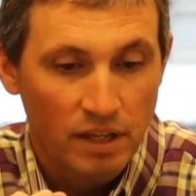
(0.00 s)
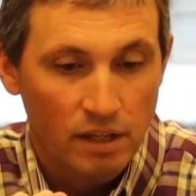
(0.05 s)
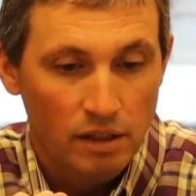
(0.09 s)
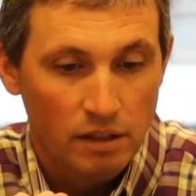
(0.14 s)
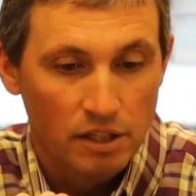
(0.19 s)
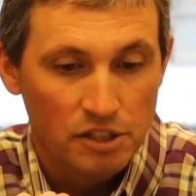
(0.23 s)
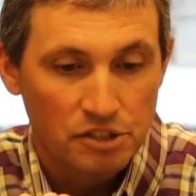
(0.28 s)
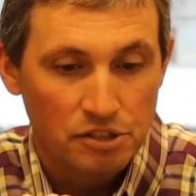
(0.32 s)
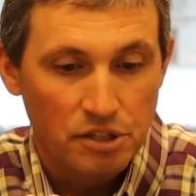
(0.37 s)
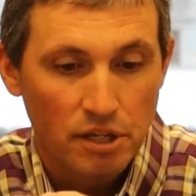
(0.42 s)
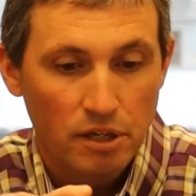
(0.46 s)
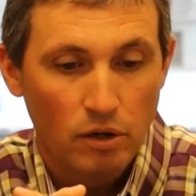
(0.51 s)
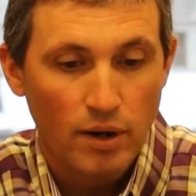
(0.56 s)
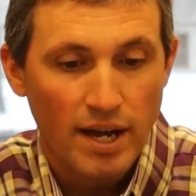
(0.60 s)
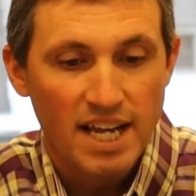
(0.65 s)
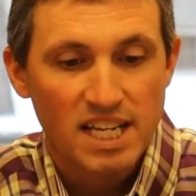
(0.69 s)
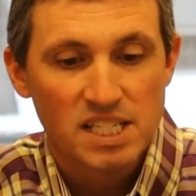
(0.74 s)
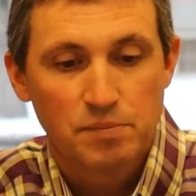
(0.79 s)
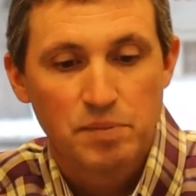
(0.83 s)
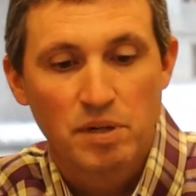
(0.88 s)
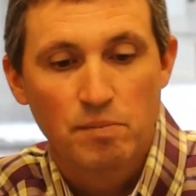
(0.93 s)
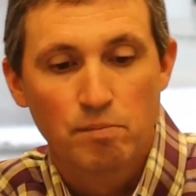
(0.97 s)
The sale
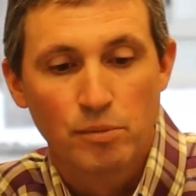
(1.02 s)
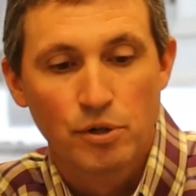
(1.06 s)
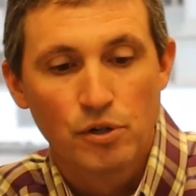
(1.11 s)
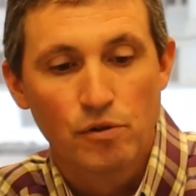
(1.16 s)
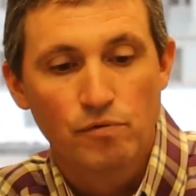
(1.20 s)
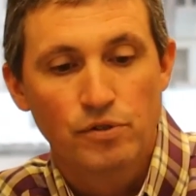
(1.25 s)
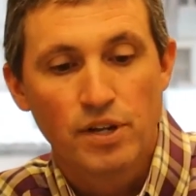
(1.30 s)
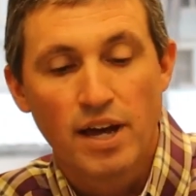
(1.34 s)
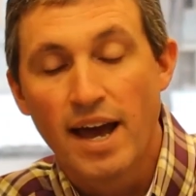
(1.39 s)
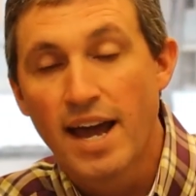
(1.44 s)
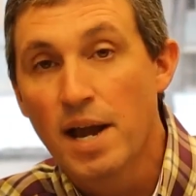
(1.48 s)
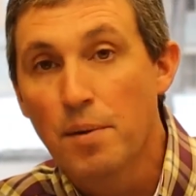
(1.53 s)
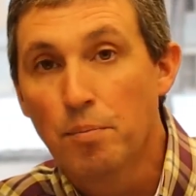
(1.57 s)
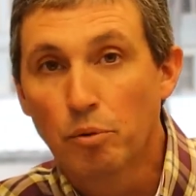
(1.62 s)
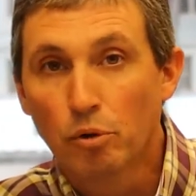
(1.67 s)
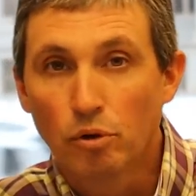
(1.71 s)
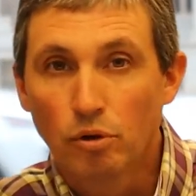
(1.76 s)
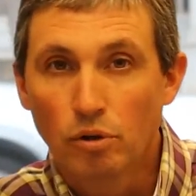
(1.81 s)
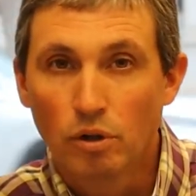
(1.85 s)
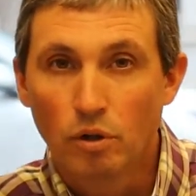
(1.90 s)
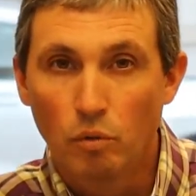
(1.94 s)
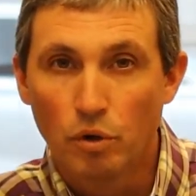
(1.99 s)
has been moved to
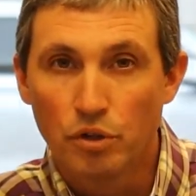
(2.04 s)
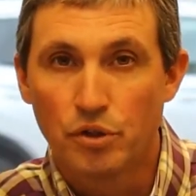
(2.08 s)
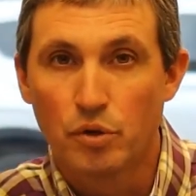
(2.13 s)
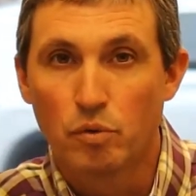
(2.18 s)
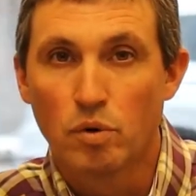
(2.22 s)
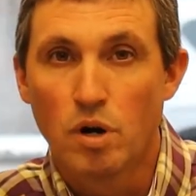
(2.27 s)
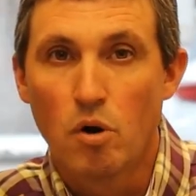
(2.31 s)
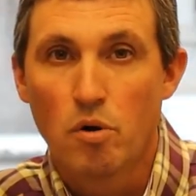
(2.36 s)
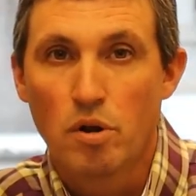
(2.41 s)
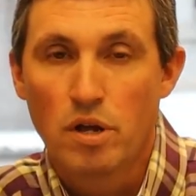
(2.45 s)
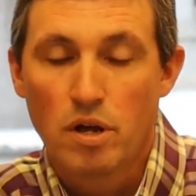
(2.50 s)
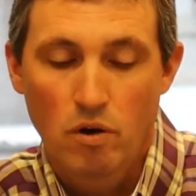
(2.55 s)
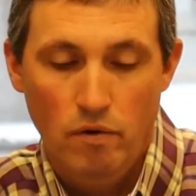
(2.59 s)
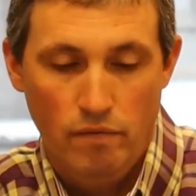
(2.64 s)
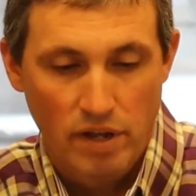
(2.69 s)
April with the rodeo.